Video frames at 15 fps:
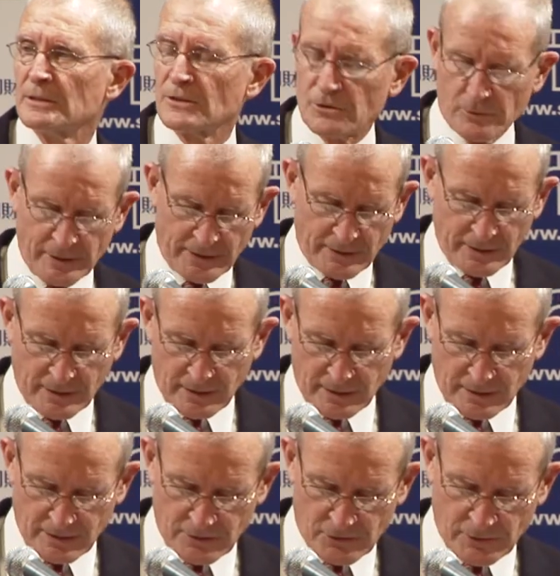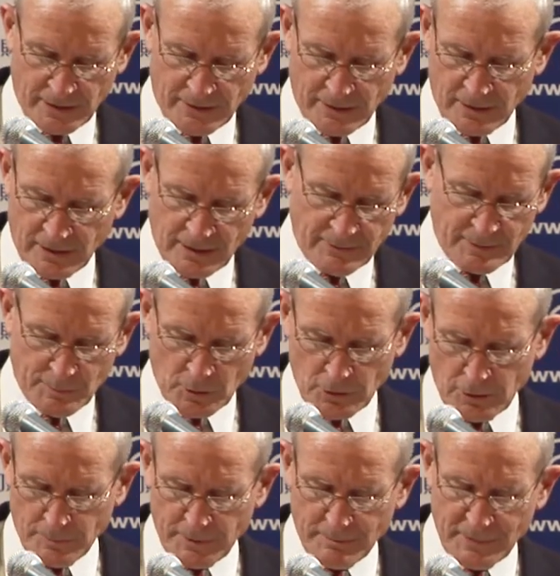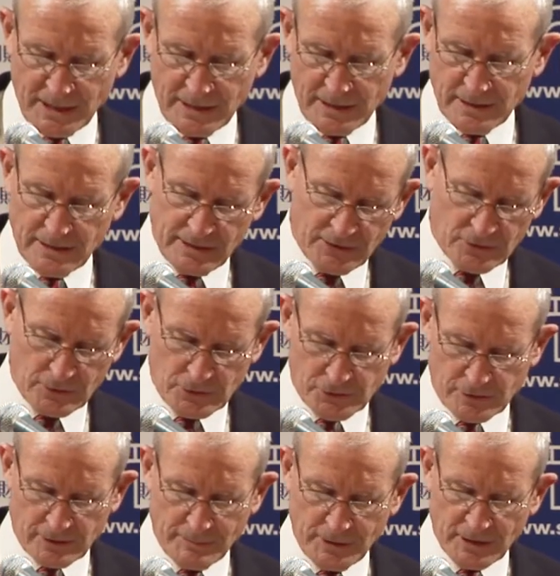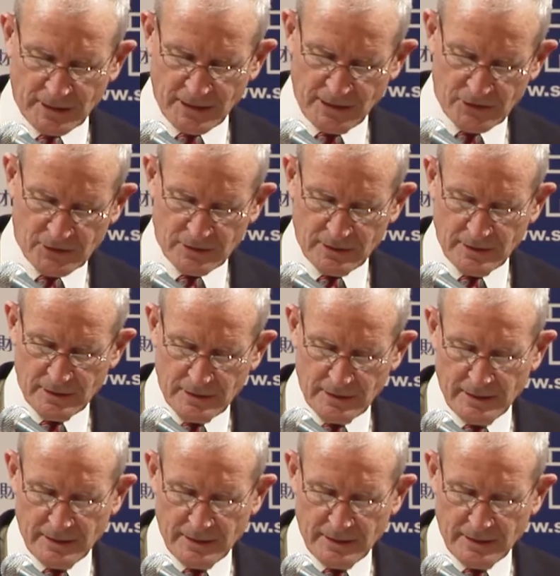strengthening of a more open media and social communication,